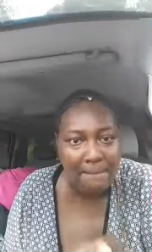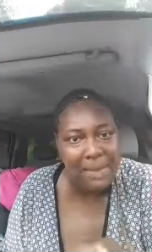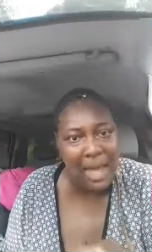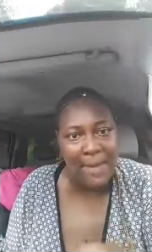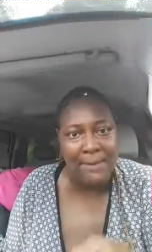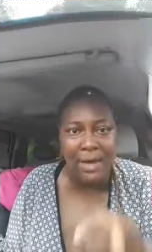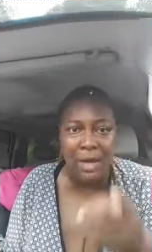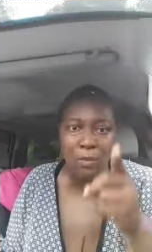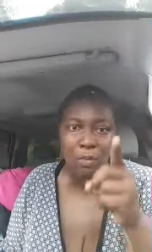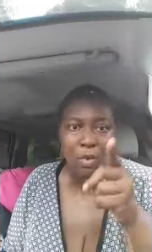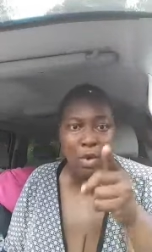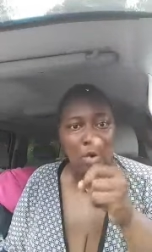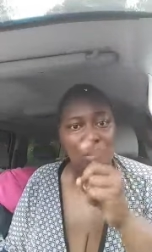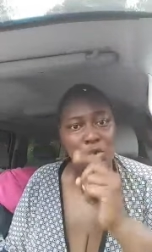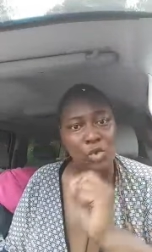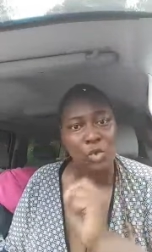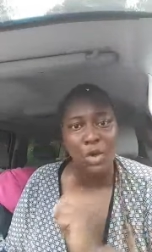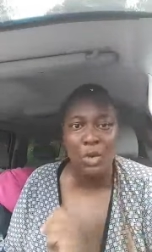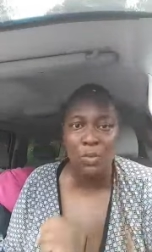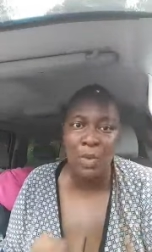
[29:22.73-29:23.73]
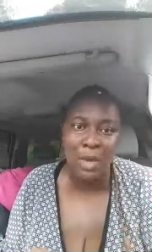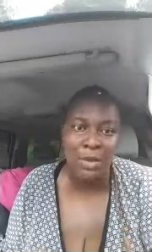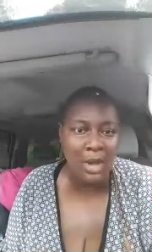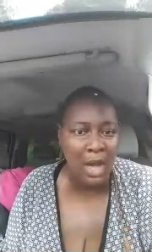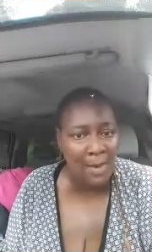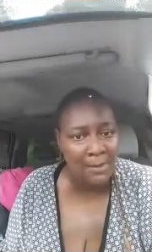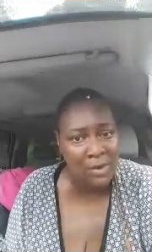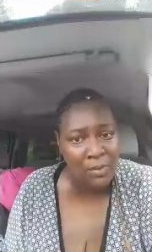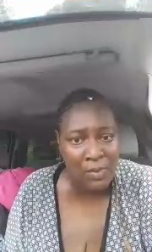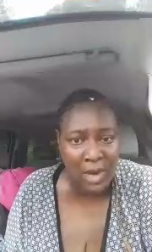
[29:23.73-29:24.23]
Baby, in Rule 21,
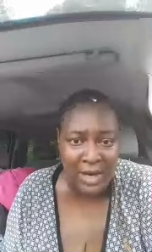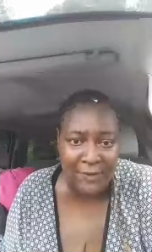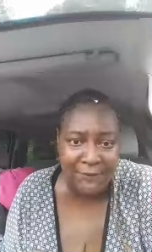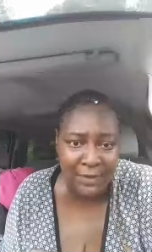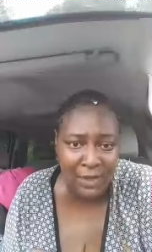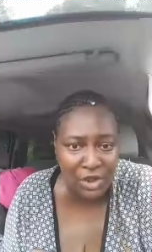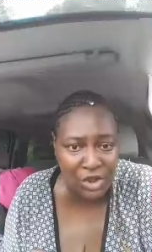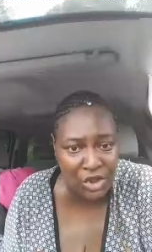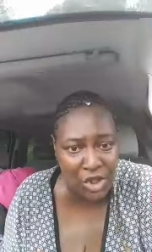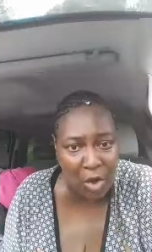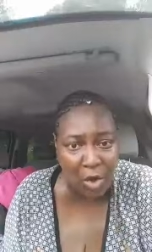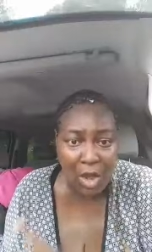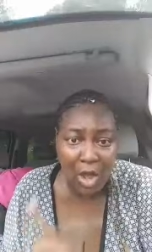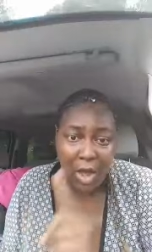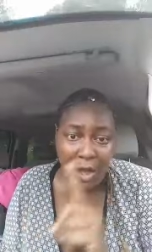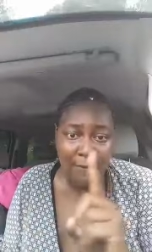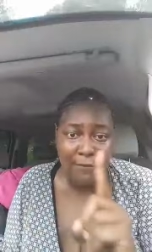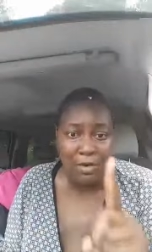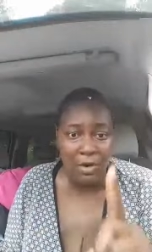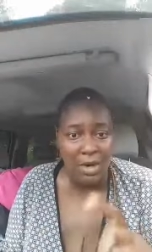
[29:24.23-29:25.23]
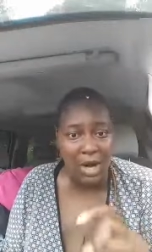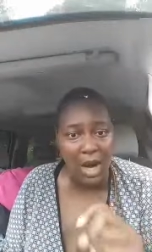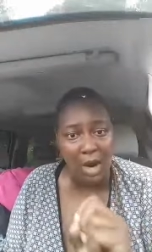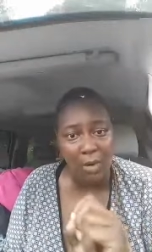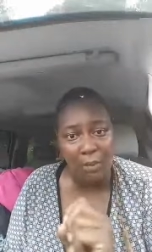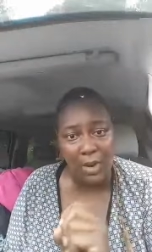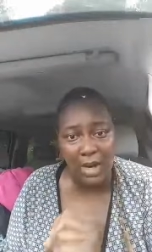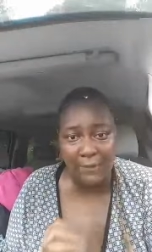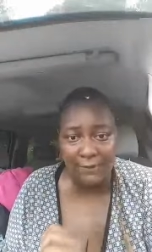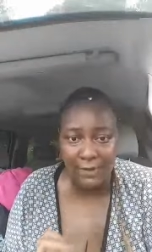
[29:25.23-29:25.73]
you gotta be ready for the show. If you're
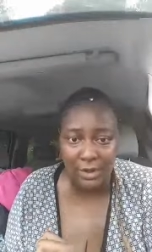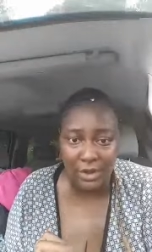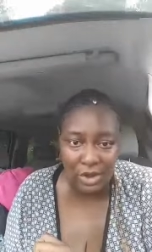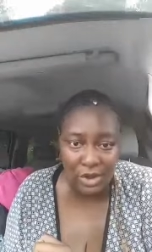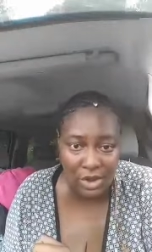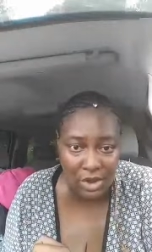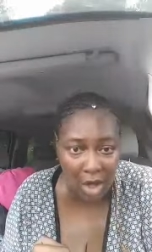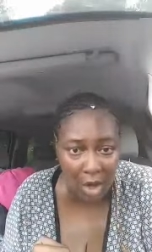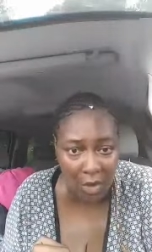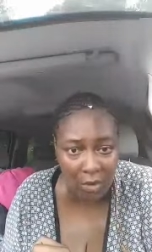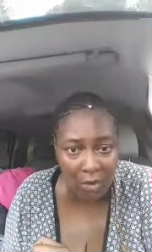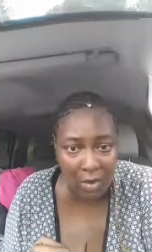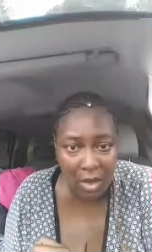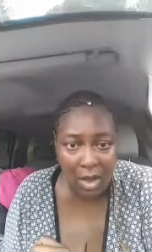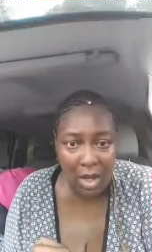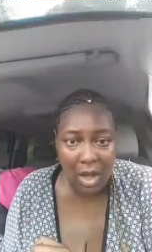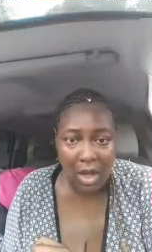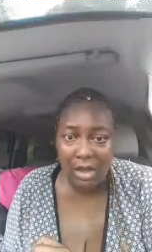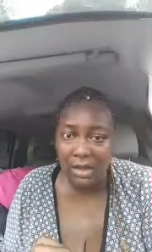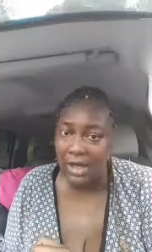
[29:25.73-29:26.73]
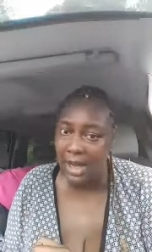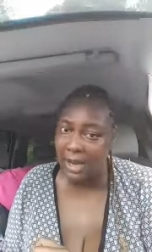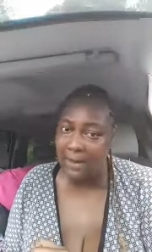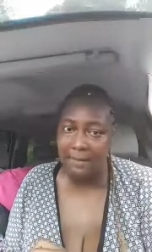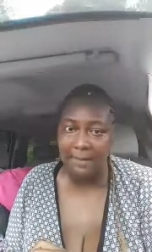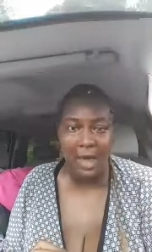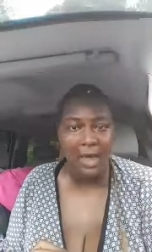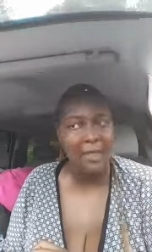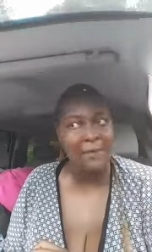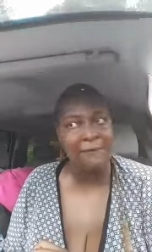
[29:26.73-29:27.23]
not ready for the show,
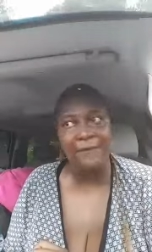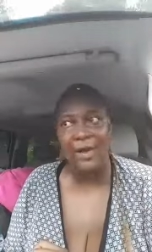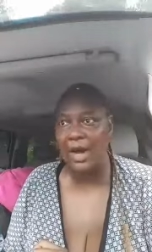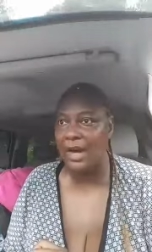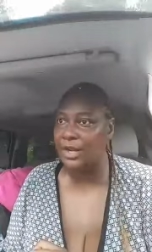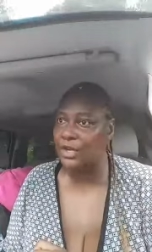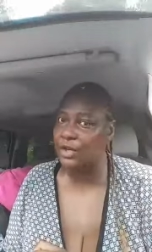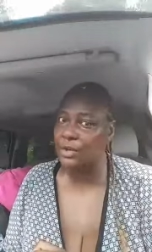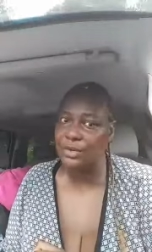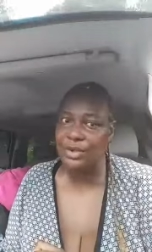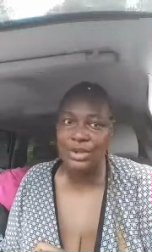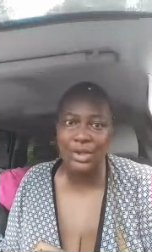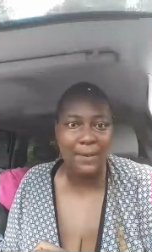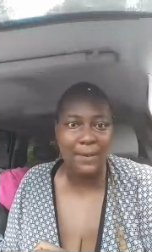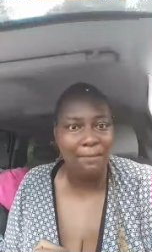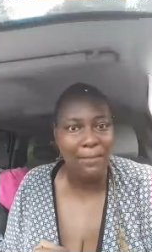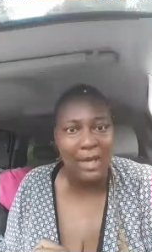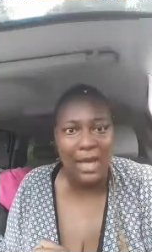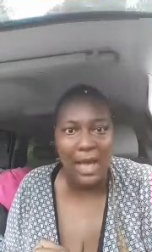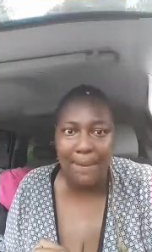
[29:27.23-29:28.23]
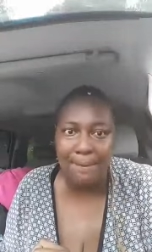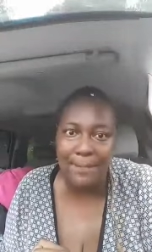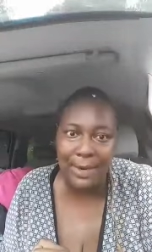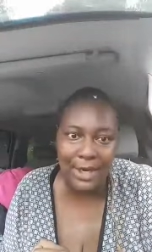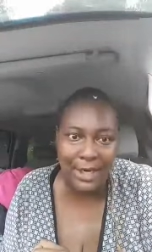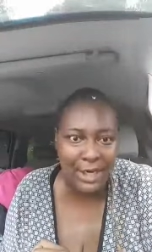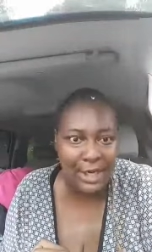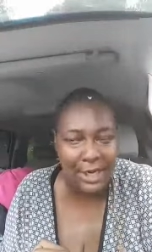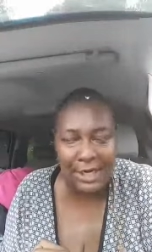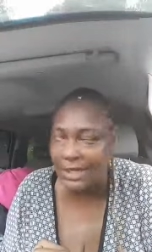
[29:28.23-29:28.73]
then motherfucker, you shouldn't be up
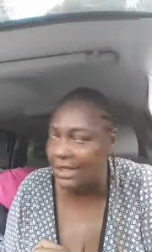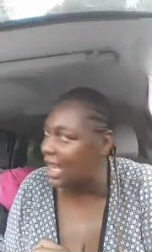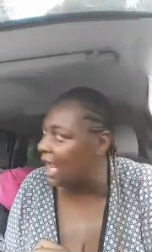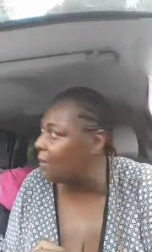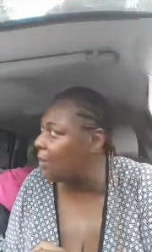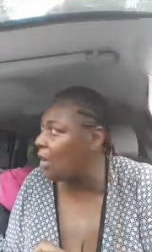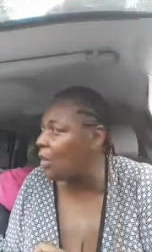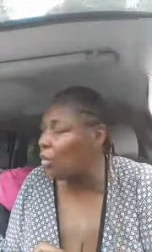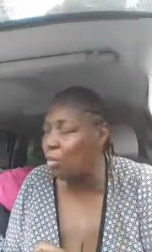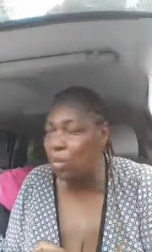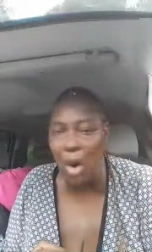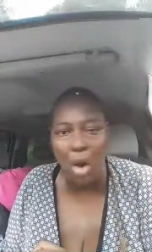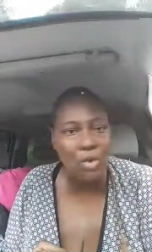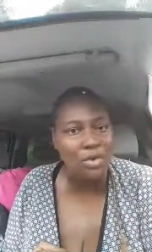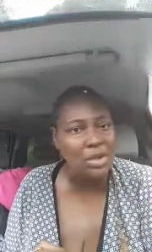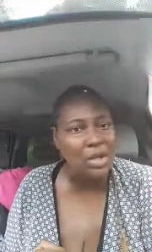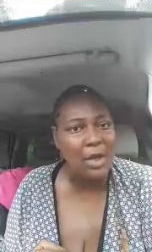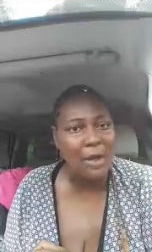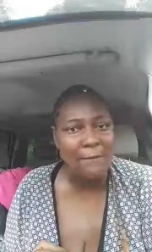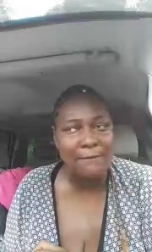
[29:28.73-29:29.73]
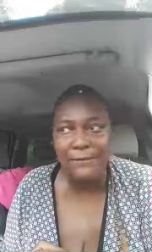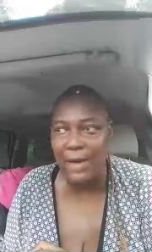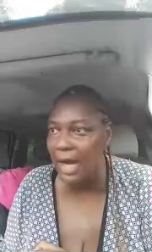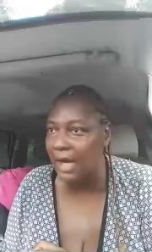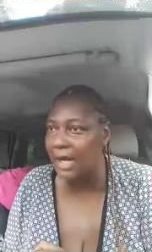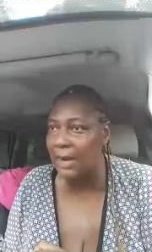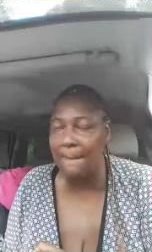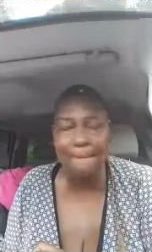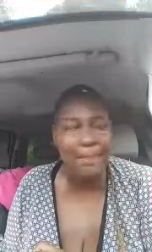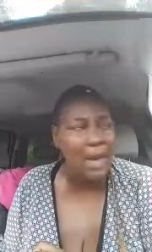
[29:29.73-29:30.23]
in here because they will roast
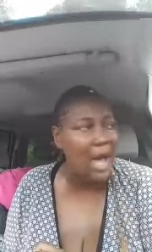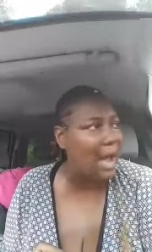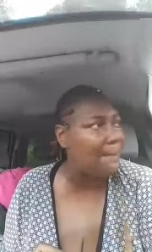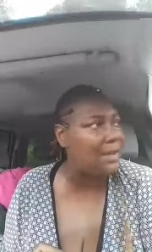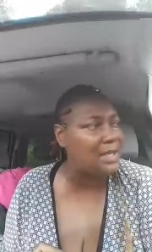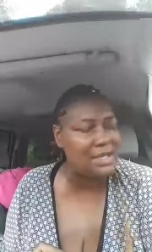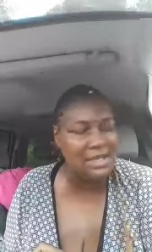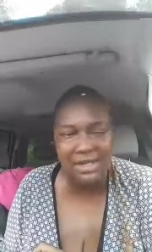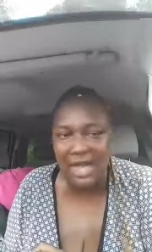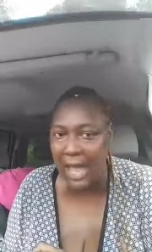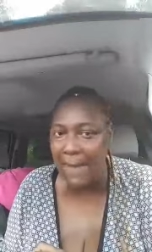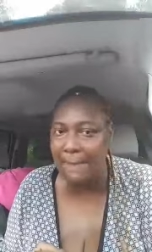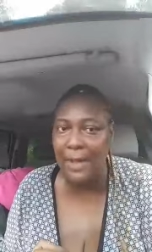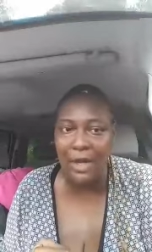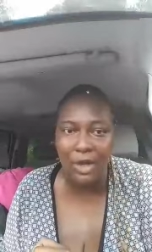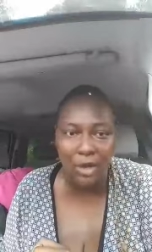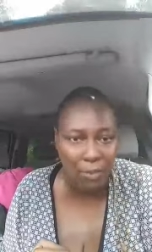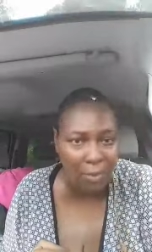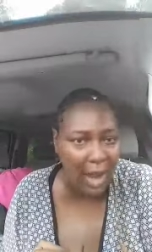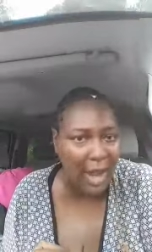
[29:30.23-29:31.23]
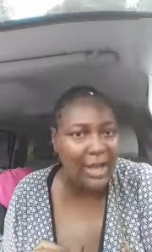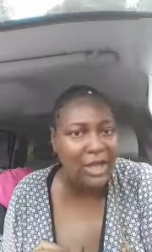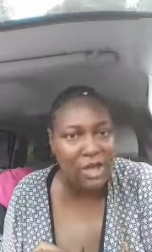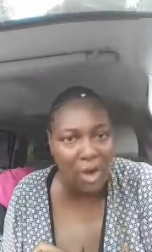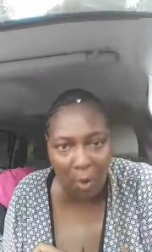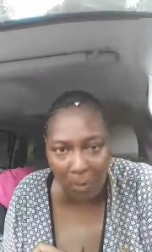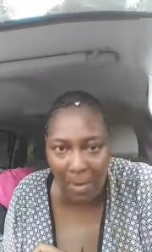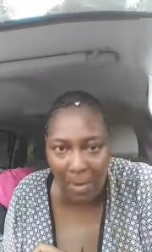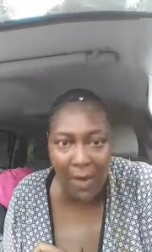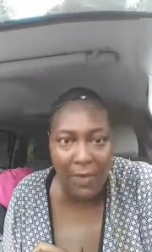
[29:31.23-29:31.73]
fucking pop and snap and crack
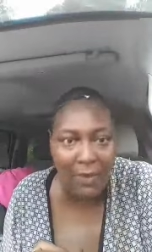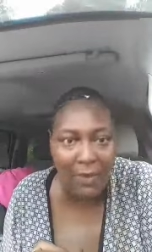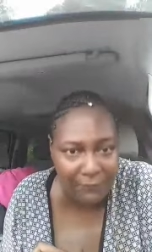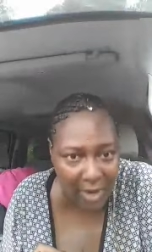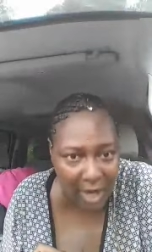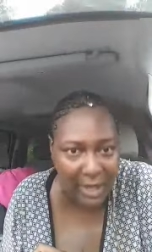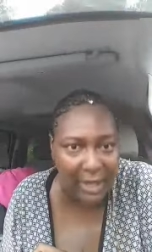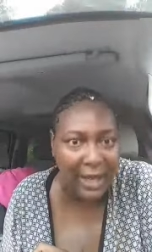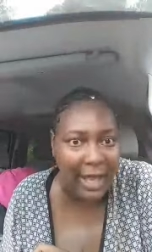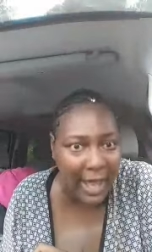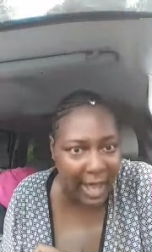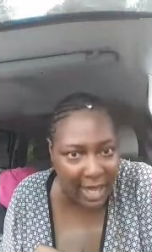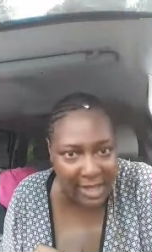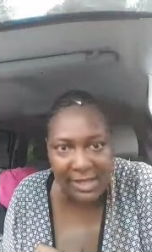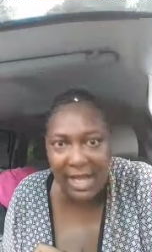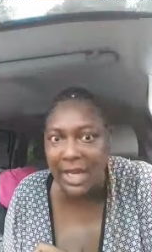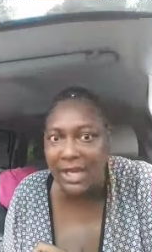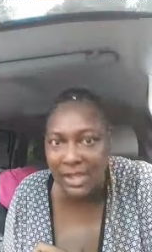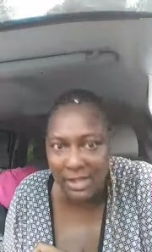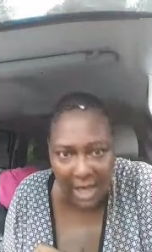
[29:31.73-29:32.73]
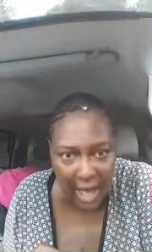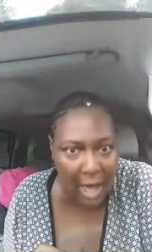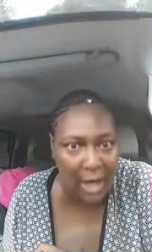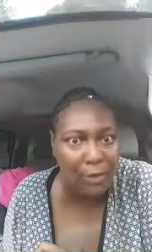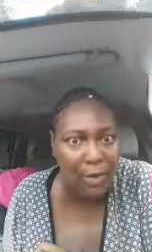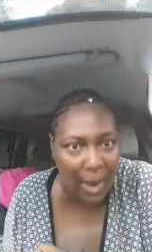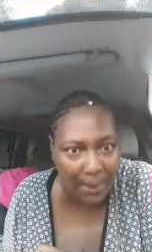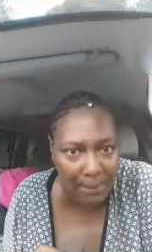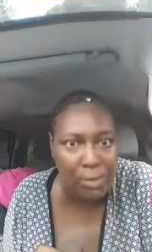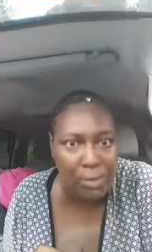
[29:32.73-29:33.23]
your motherfucking ass like
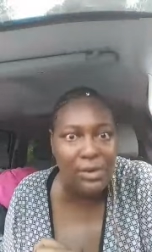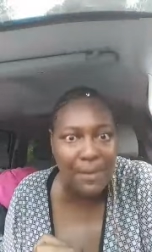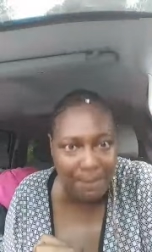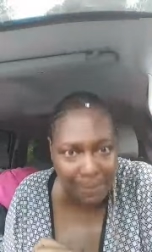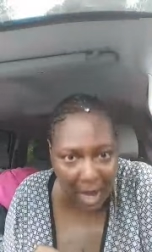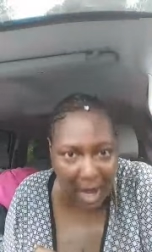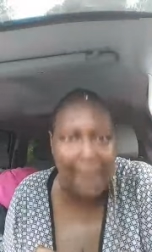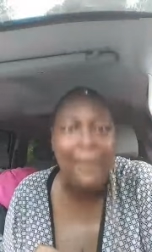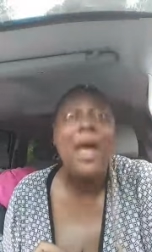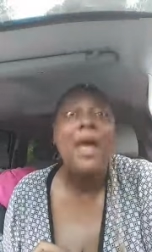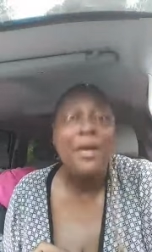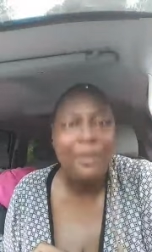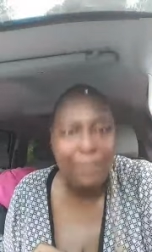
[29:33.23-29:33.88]
snap crackles and pop.